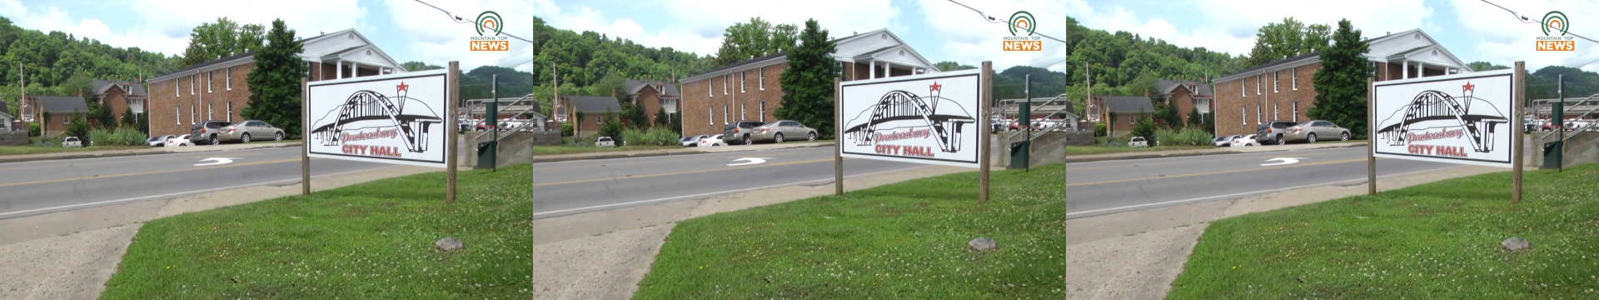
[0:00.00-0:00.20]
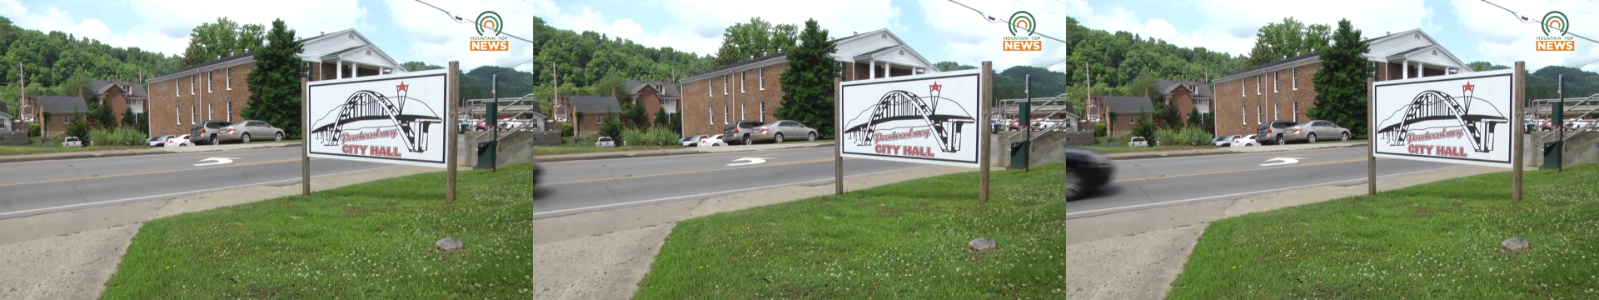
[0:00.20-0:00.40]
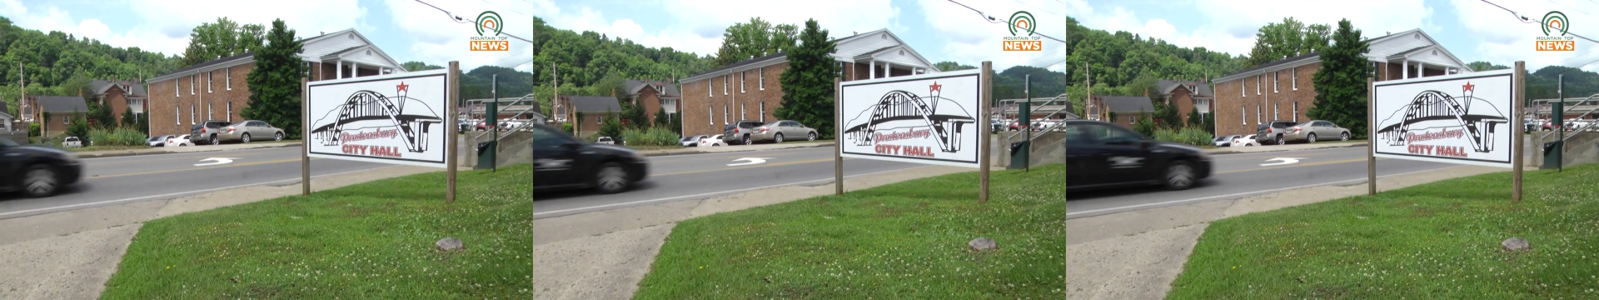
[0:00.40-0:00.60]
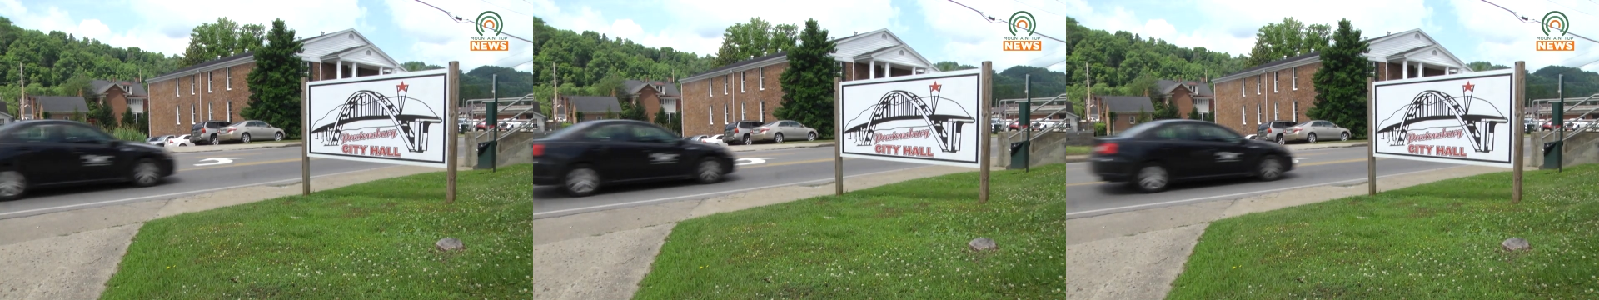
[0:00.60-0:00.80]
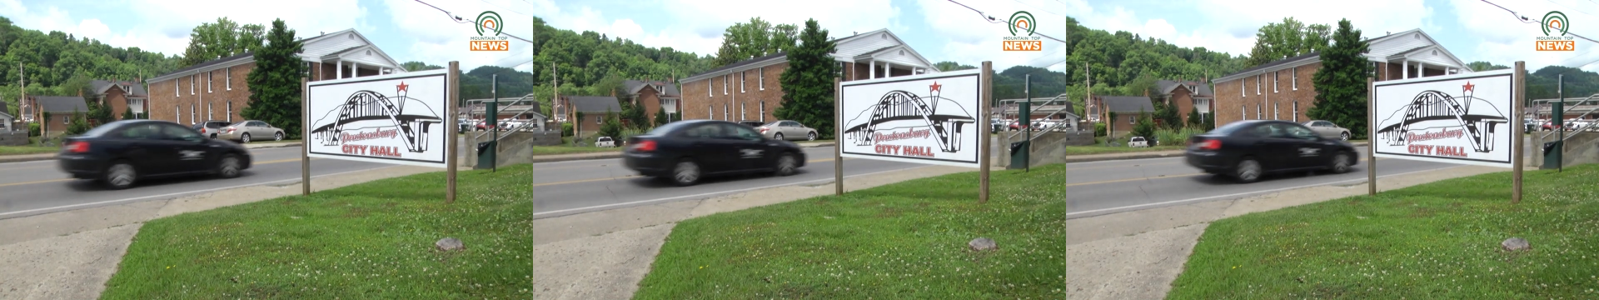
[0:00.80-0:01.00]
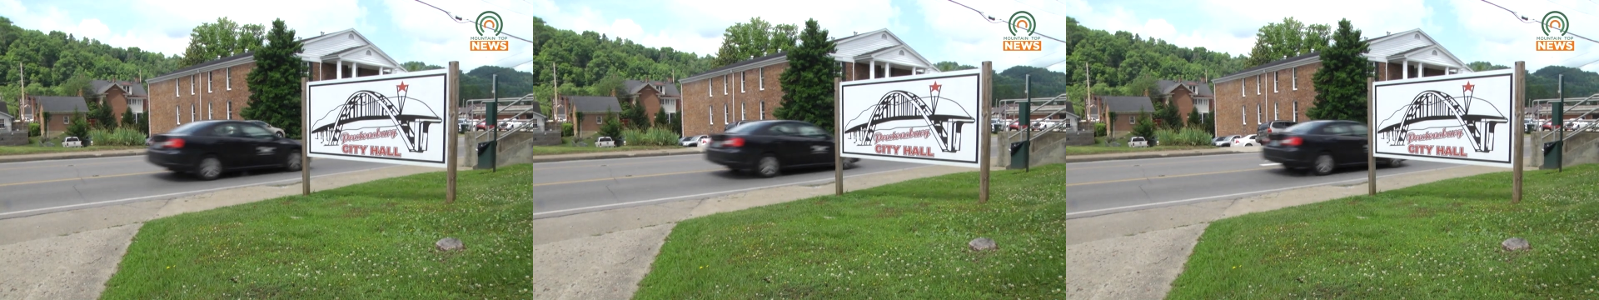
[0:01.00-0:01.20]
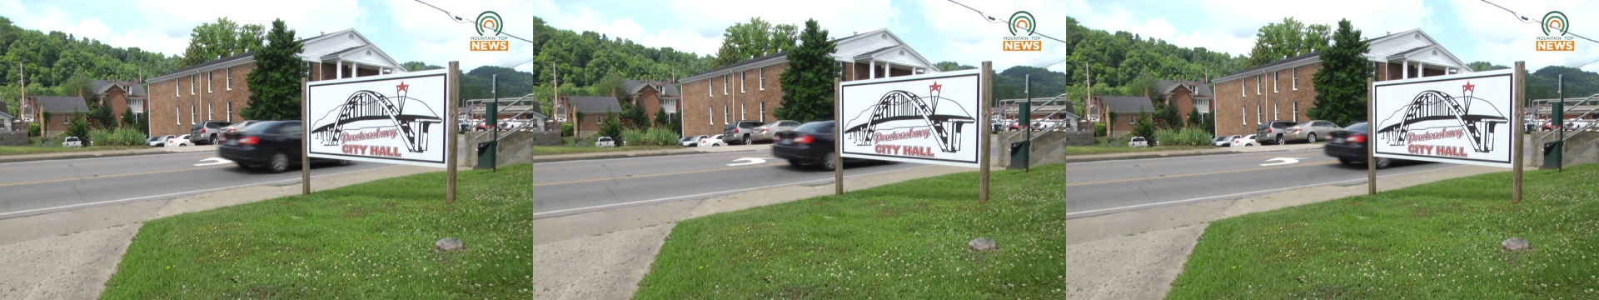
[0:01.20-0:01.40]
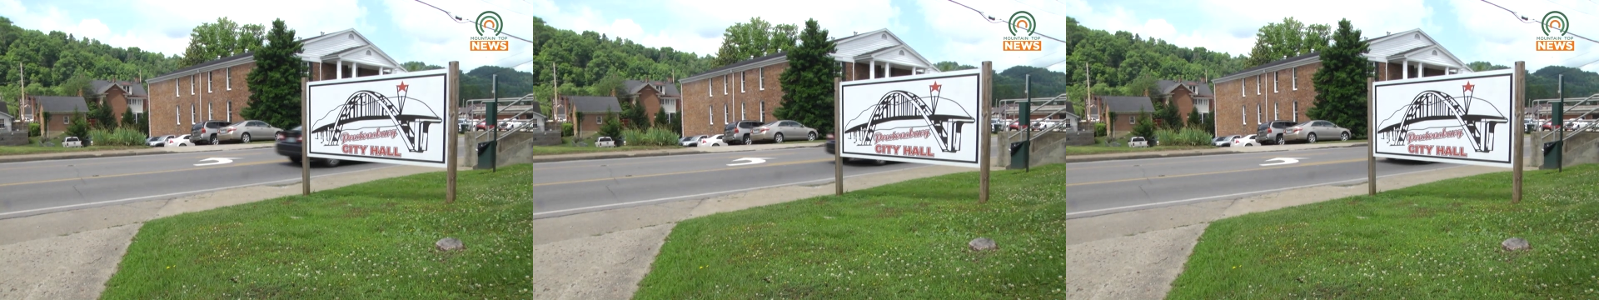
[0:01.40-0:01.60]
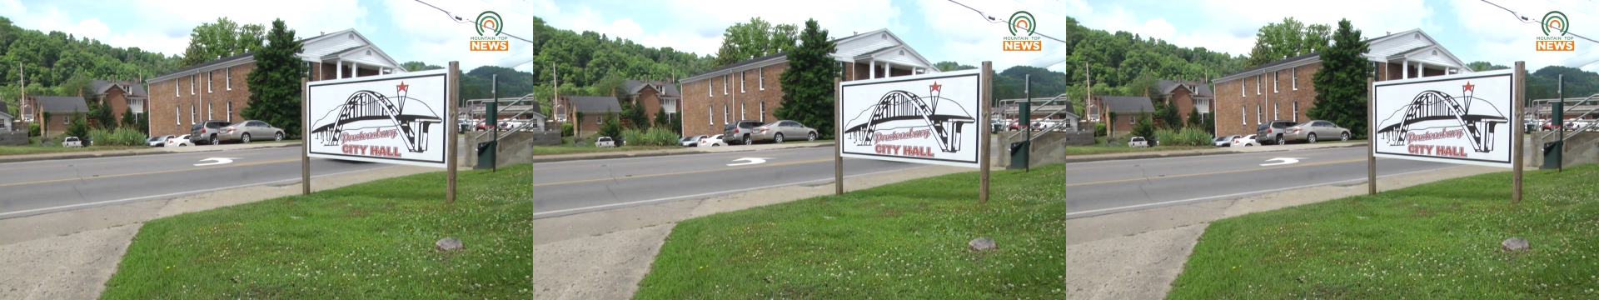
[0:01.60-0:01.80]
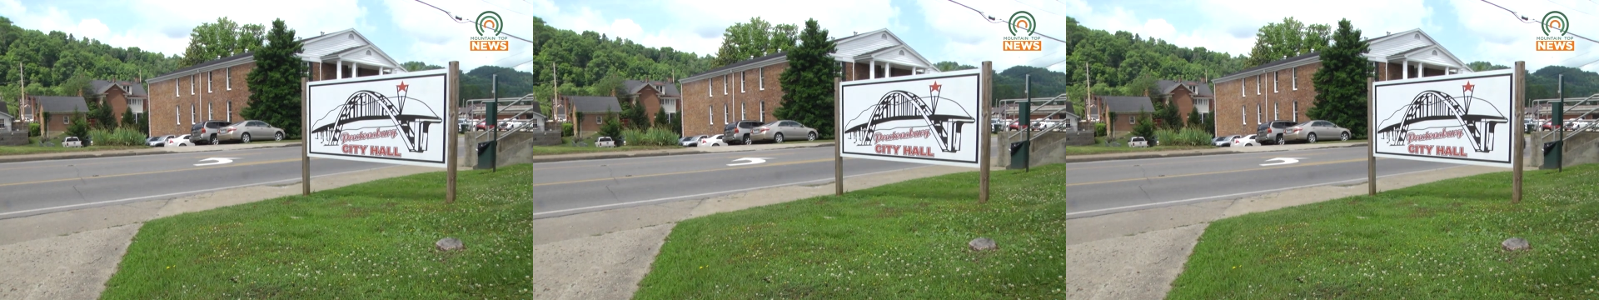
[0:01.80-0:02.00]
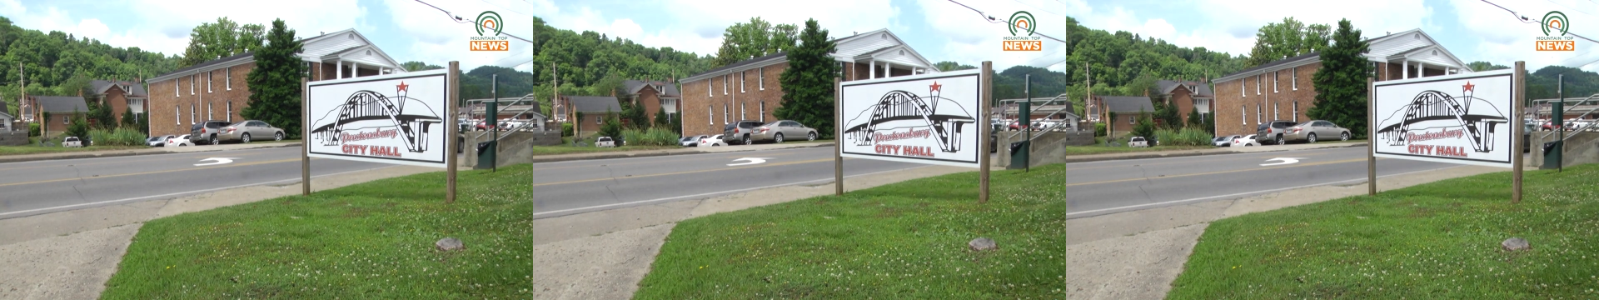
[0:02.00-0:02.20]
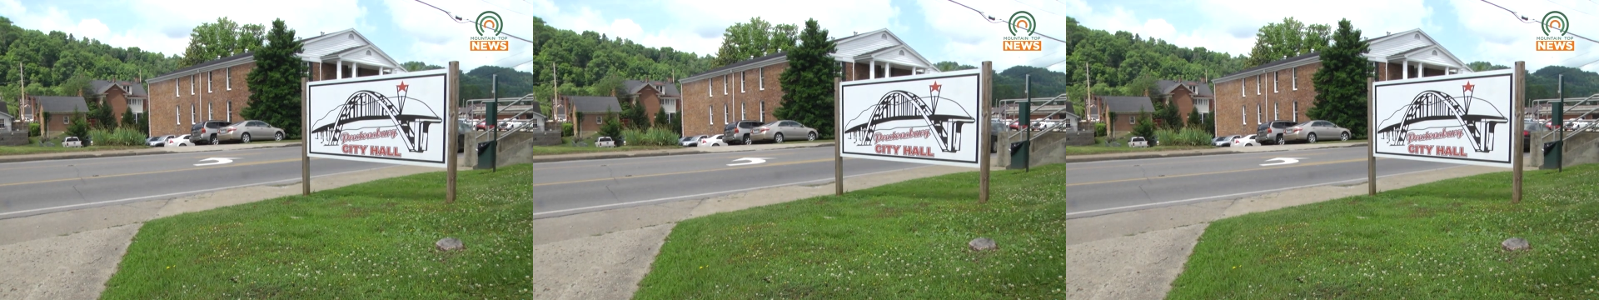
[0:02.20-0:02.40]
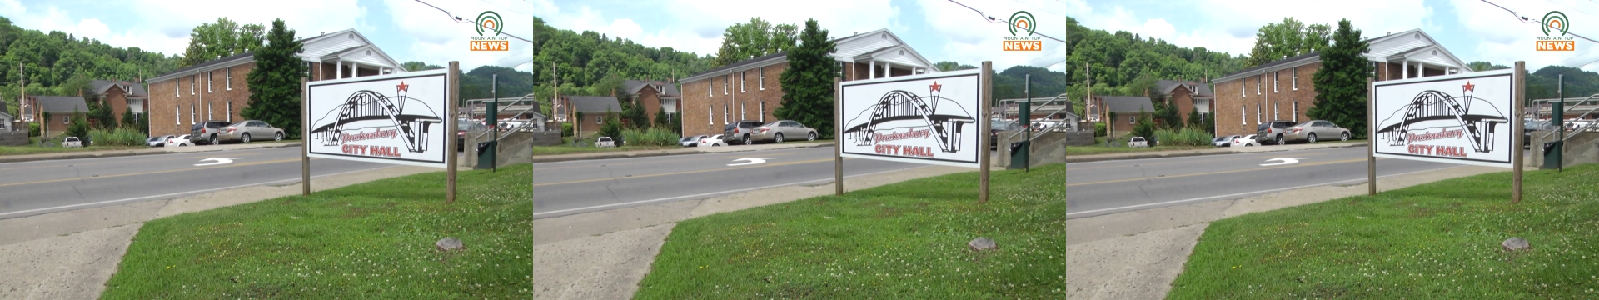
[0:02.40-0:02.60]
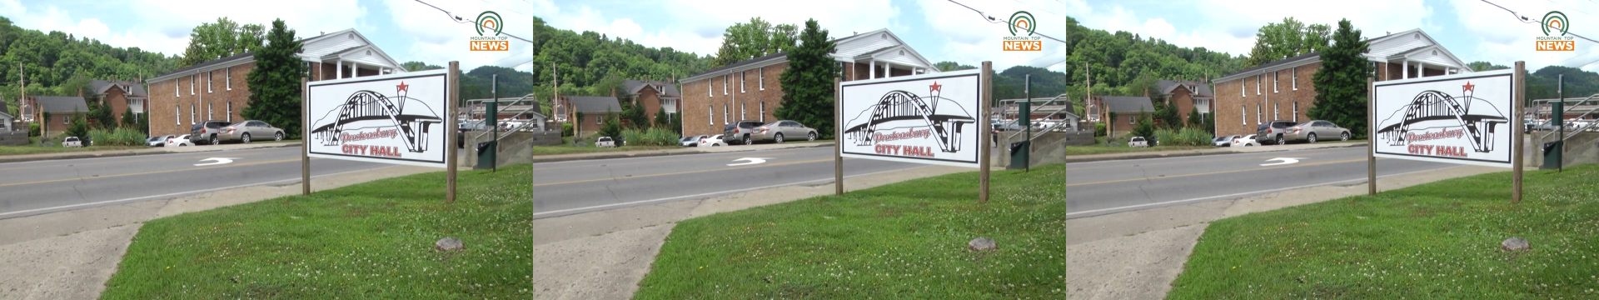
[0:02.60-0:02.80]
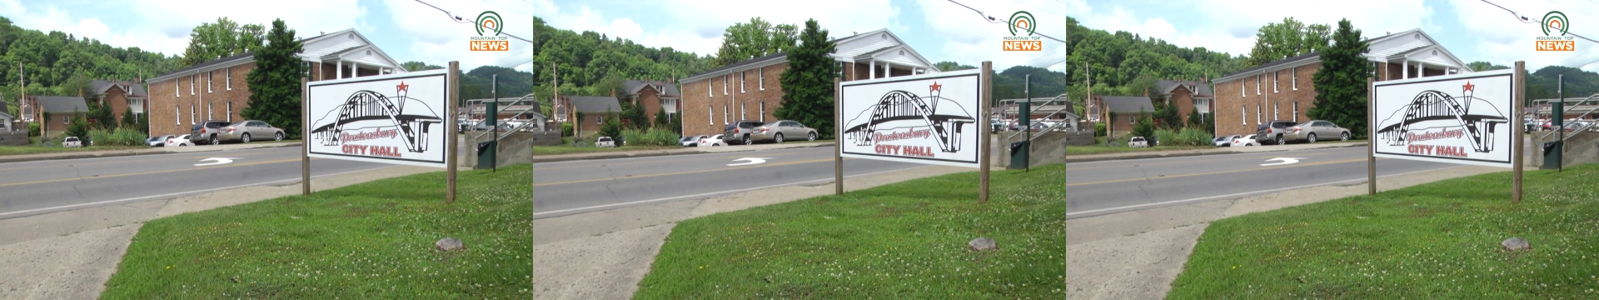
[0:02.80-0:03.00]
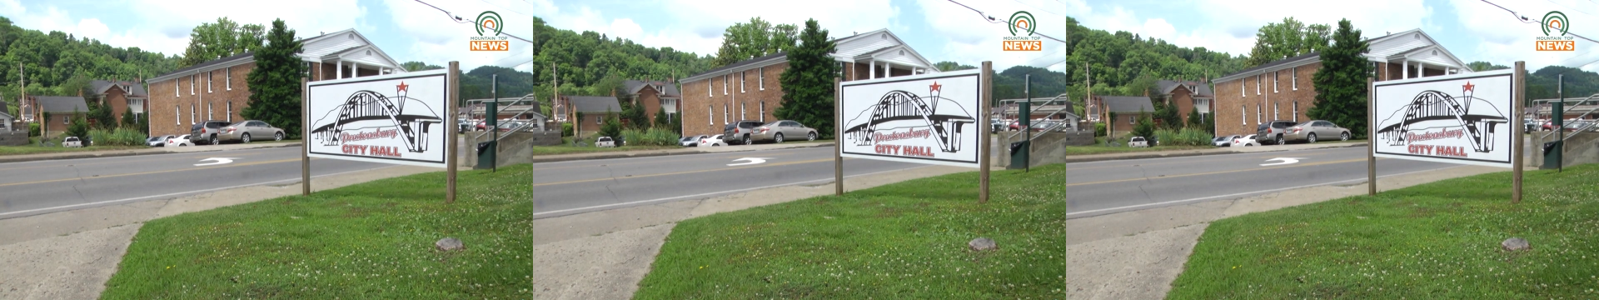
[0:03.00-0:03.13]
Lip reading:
Nobody's mouth can be seen.